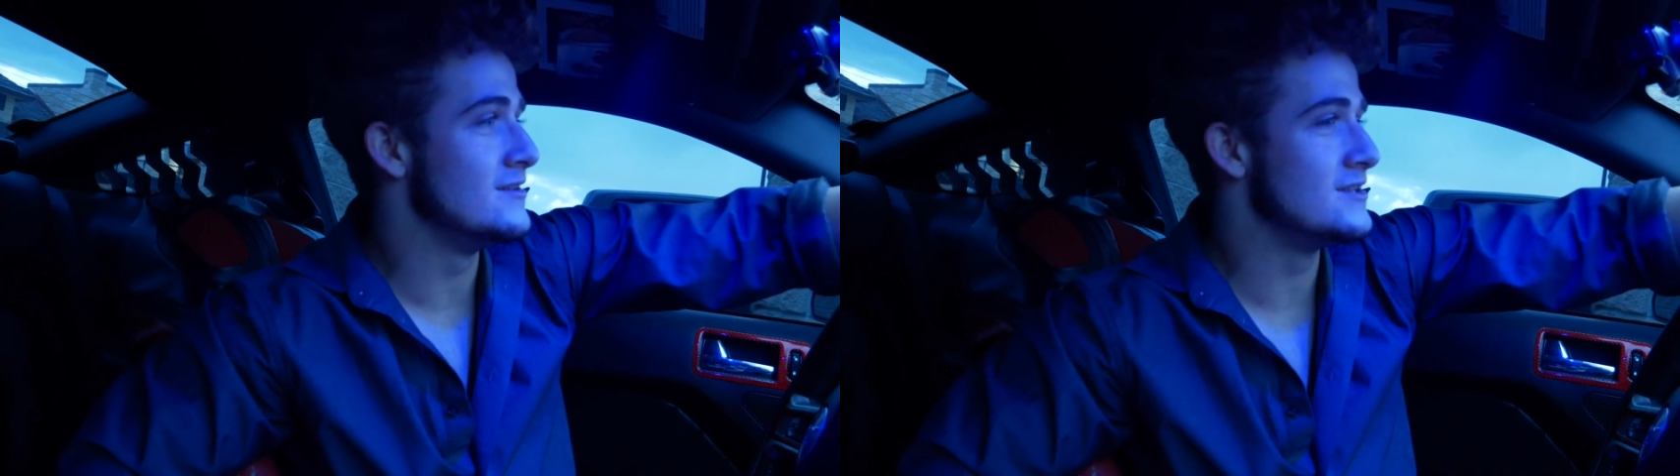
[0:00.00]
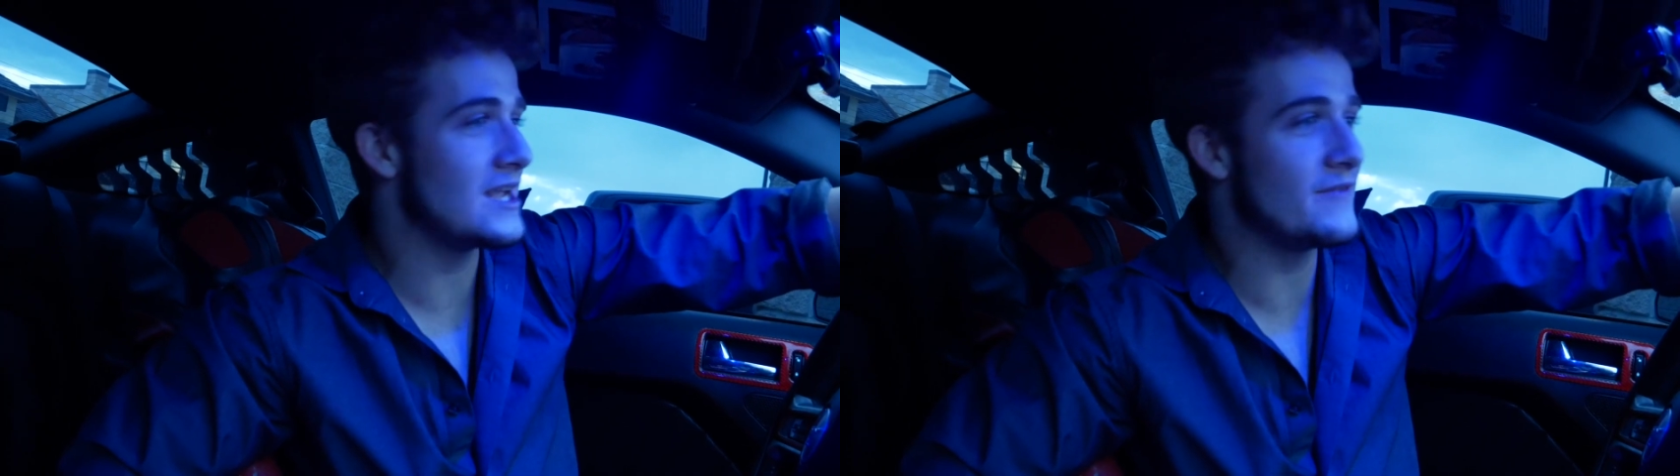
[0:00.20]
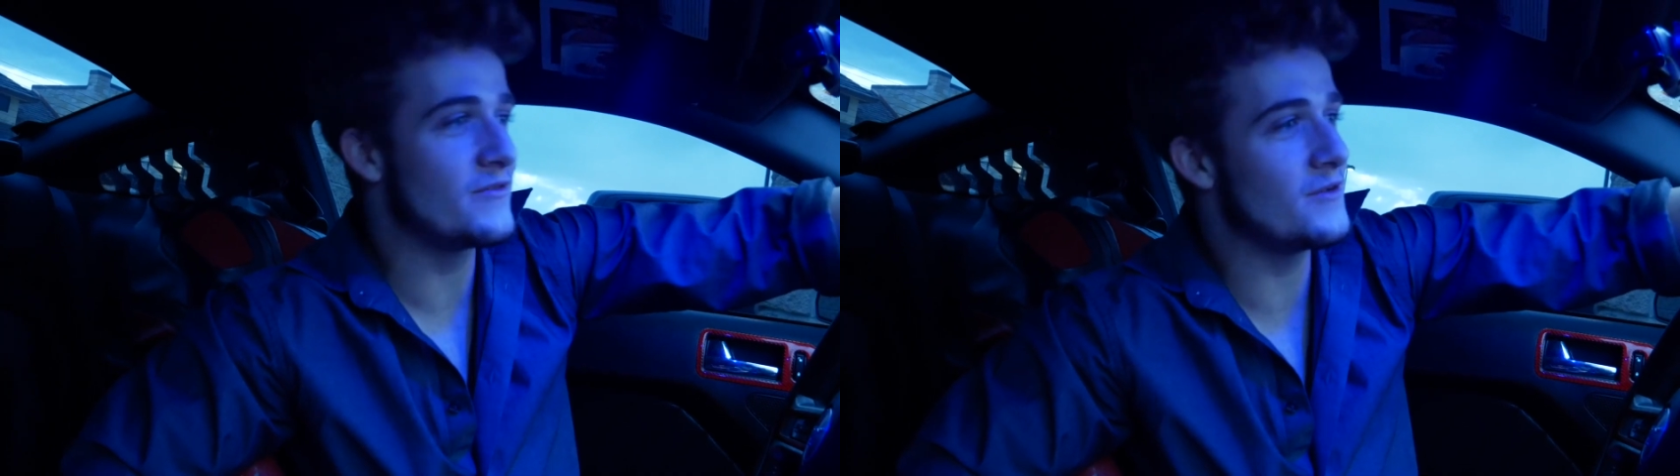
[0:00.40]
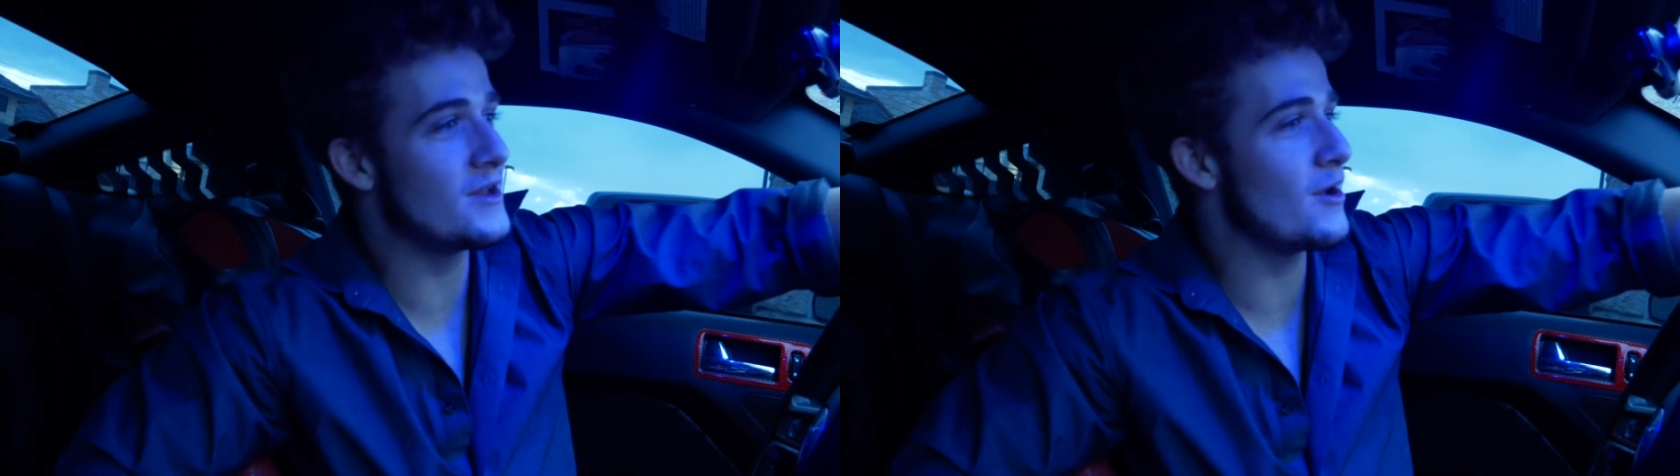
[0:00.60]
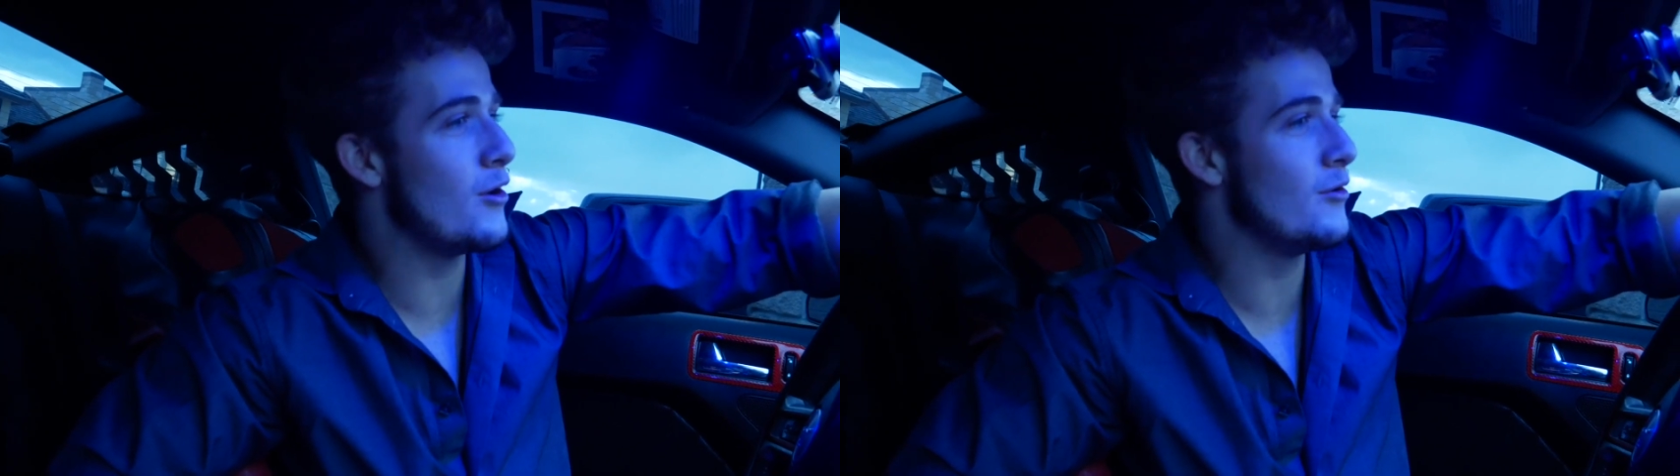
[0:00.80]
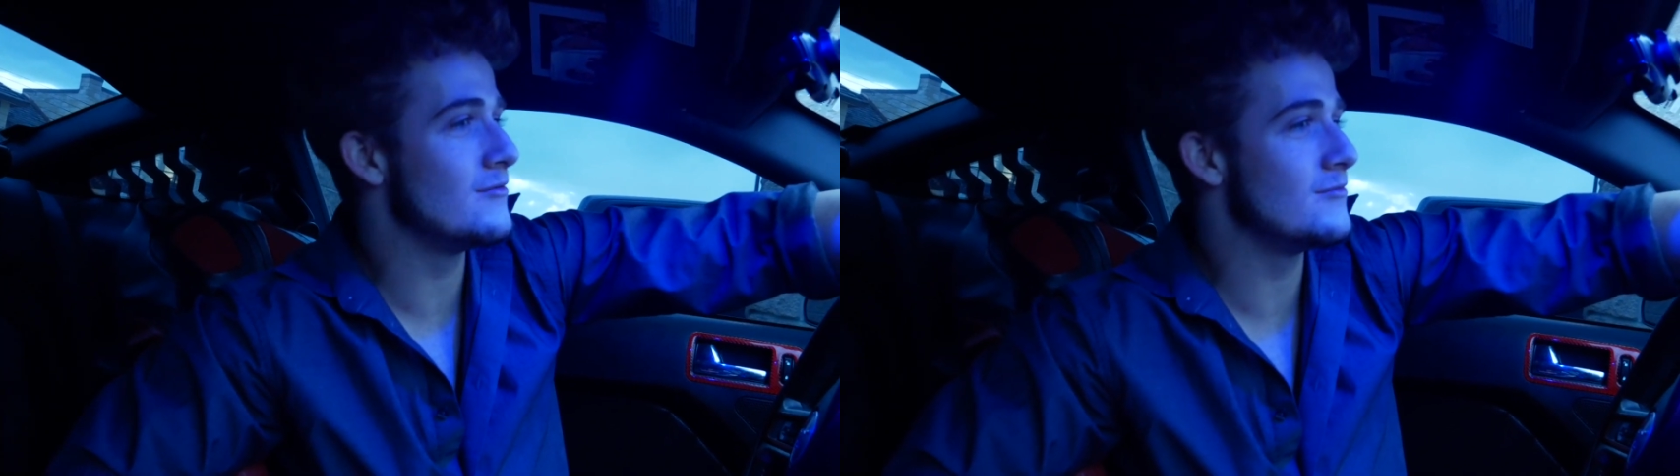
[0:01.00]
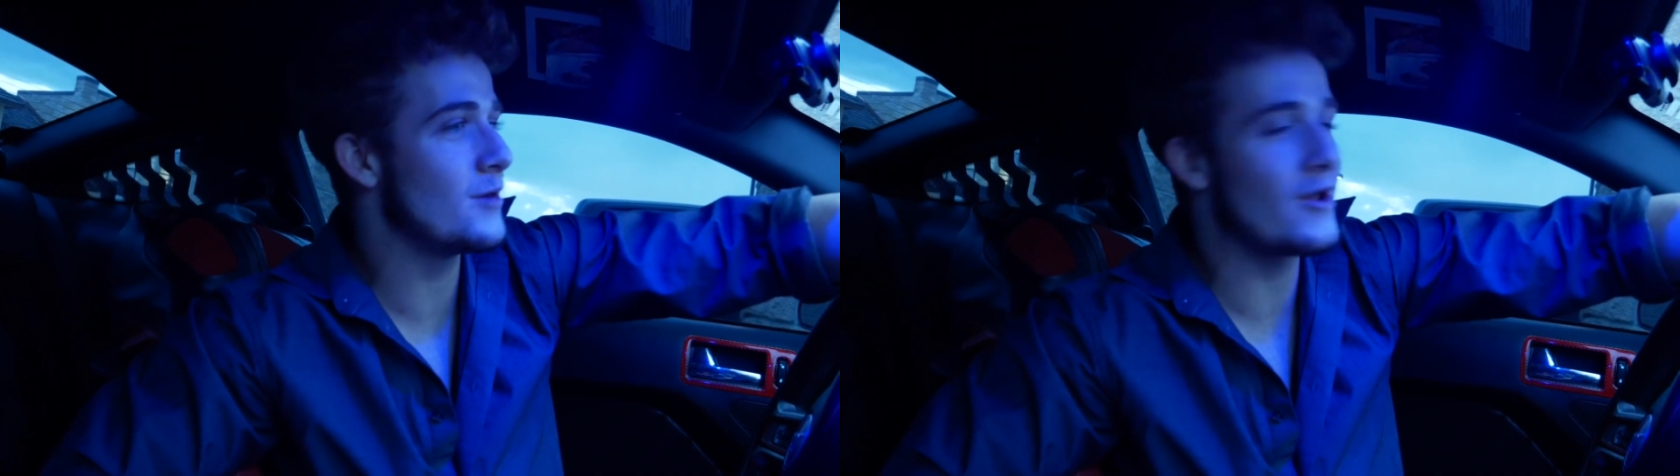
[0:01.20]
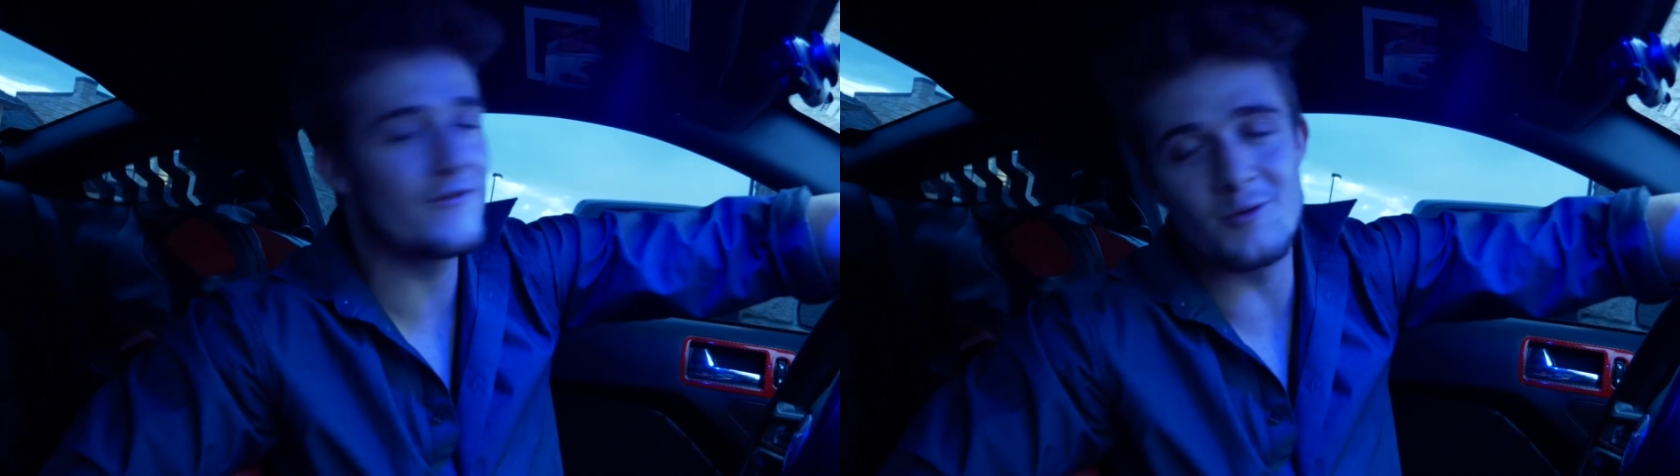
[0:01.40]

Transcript: save the video, whatever